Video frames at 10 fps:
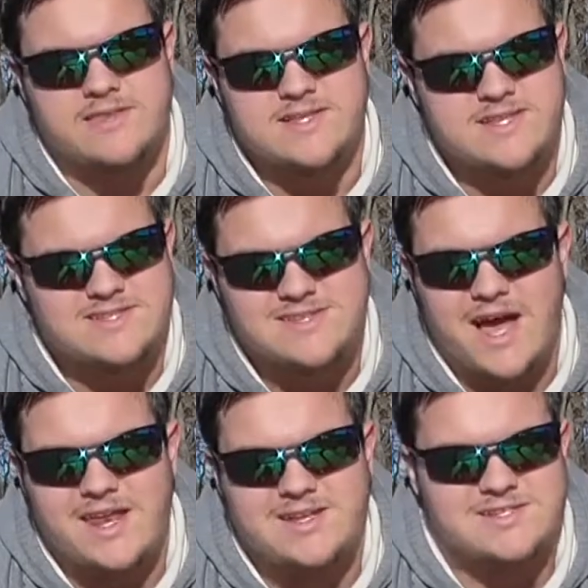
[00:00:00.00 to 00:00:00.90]
this is
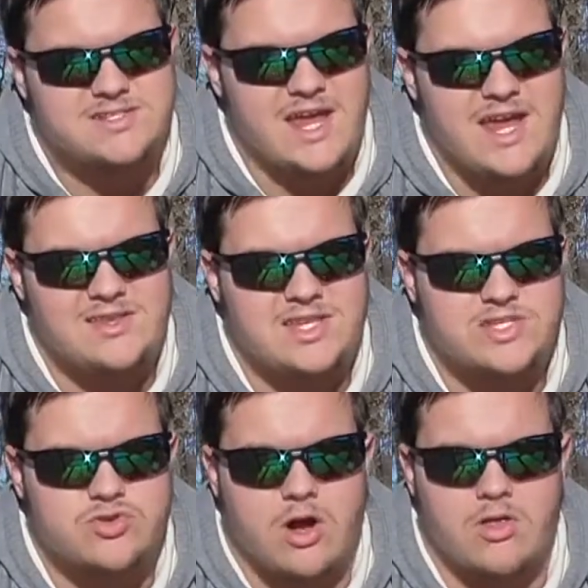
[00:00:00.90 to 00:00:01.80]
not insanely
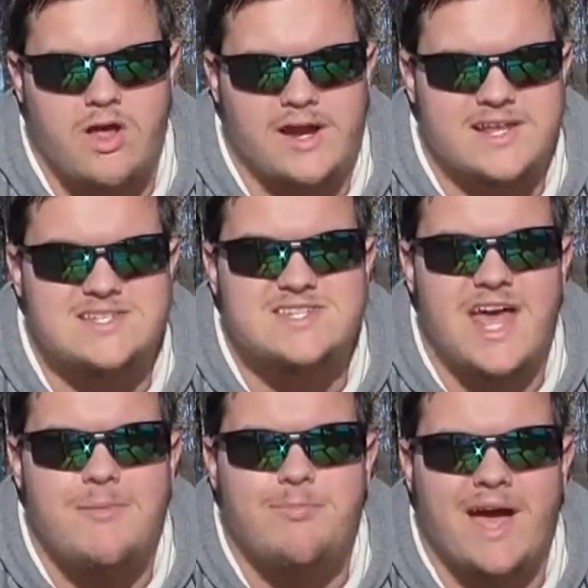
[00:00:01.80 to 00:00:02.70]
strong line. It's
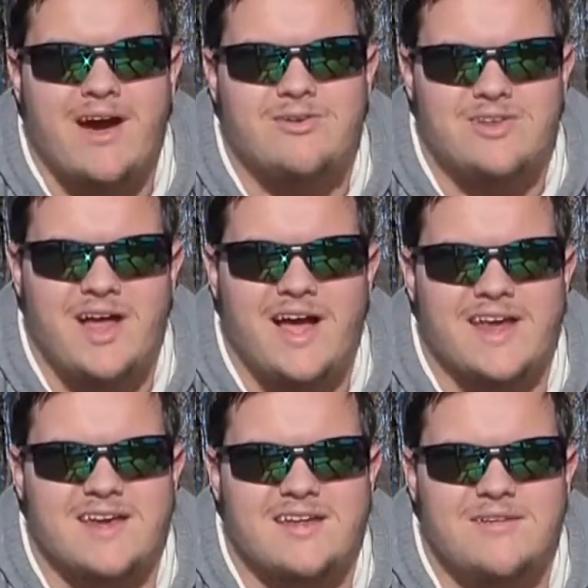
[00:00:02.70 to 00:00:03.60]
10-pound
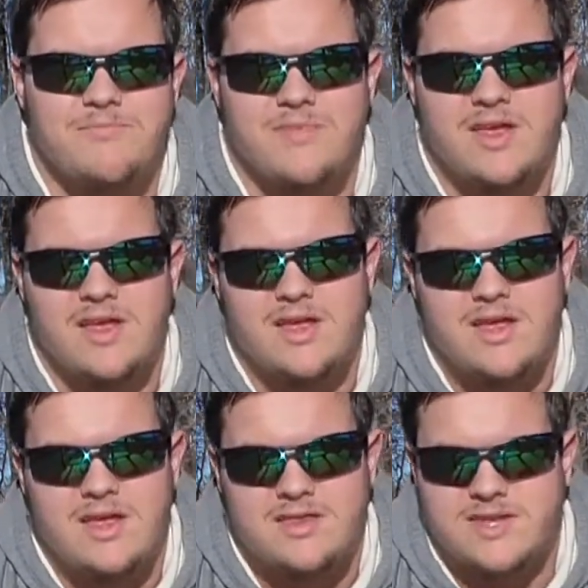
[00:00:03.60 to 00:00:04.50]
line.
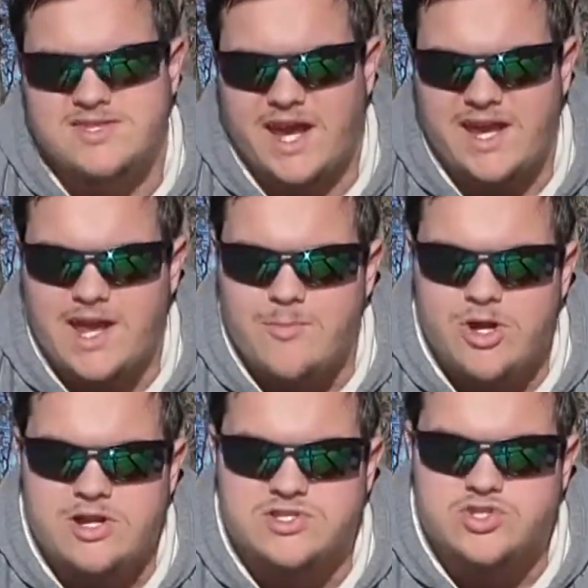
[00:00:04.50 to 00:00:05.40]
The
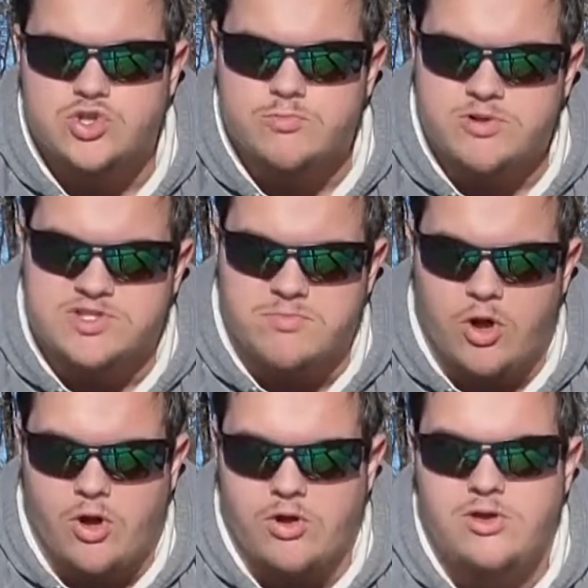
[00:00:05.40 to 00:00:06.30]
diameter is super
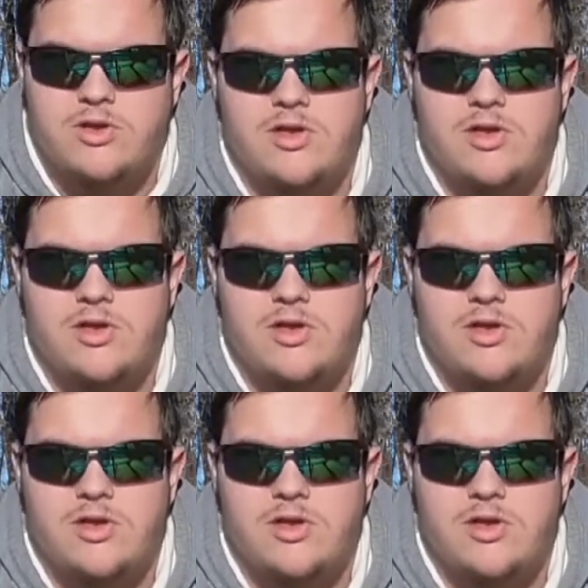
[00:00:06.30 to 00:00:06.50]
small.